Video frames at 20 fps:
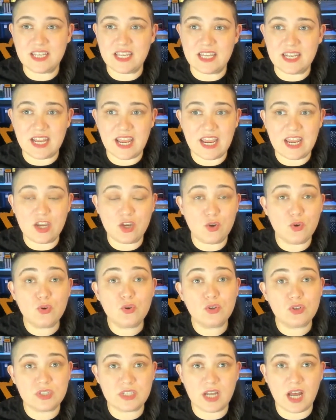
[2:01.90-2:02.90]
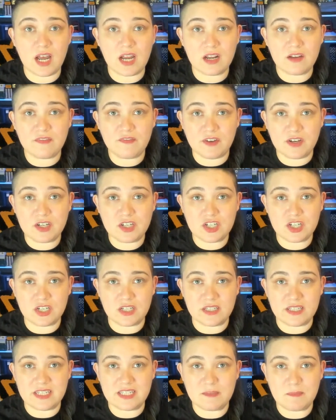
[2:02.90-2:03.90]
in a Google Doc,
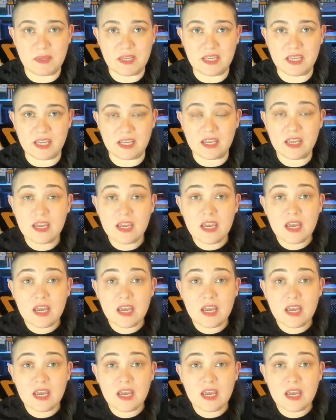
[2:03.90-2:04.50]
functionally speaking.